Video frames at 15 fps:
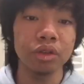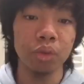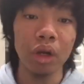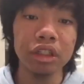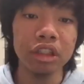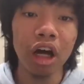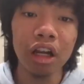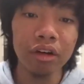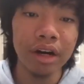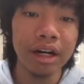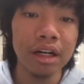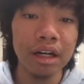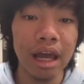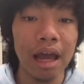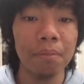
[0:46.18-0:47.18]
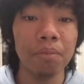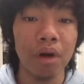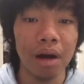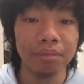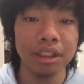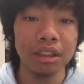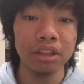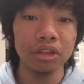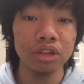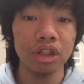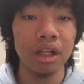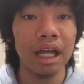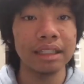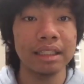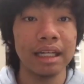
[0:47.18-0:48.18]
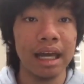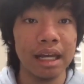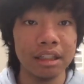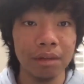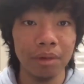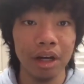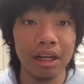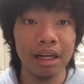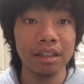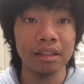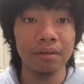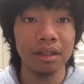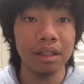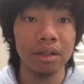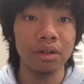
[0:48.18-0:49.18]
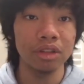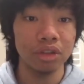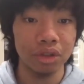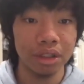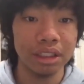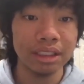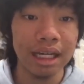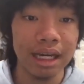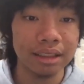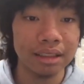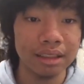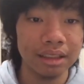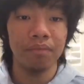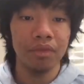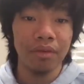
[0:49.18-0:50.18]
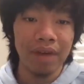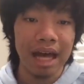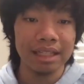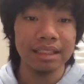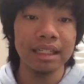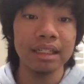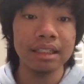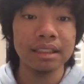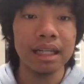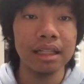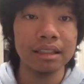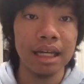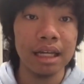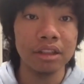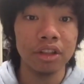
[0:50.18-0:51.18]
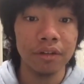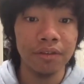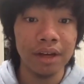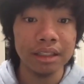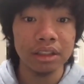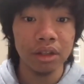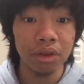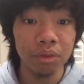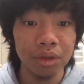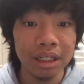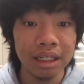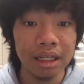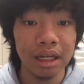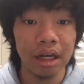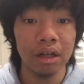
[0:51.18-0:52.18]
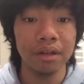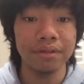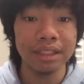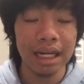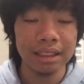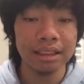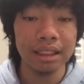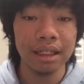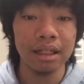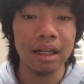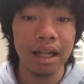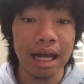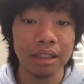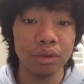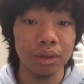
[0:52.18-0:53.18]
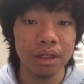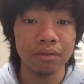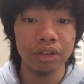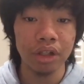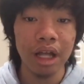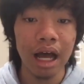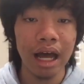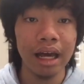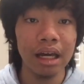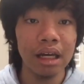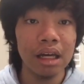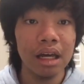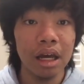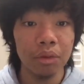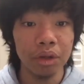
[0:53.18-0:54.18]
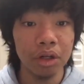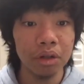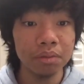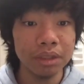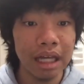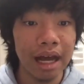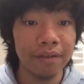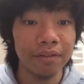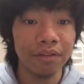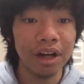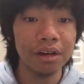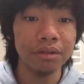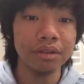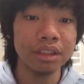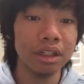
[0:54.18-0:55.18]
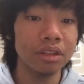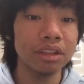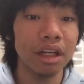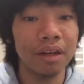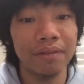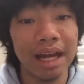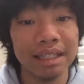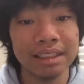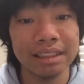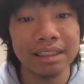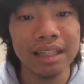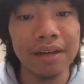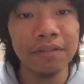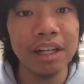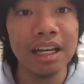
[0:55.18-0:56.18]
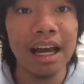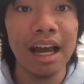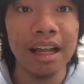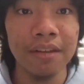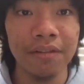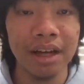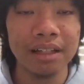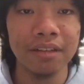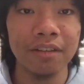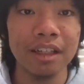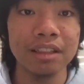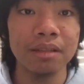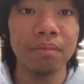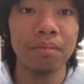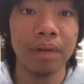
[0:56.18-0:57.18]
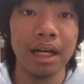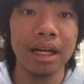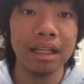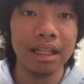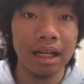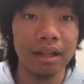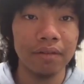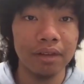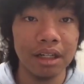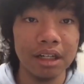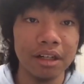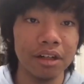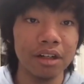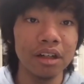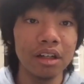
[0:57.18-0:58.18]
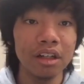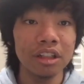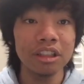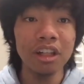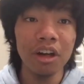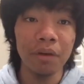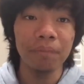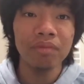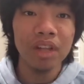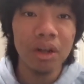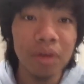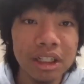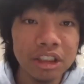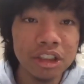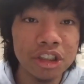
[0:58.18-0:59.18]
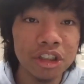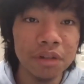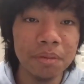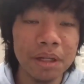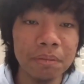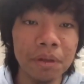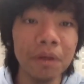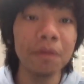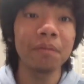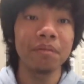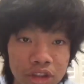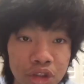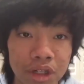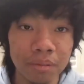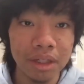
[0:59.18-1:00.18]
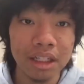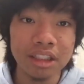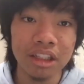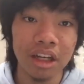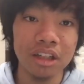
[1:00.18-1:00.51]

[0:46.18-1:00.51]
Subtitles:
well tolerated and prompted neutralizing antibody activity during tests. The vaccine is set to enter phase 3 of testing in the last week of July, and we hope to have the final results on the vaccine safety and effectiveness by the end of the year. So, rest assured people, treatment is on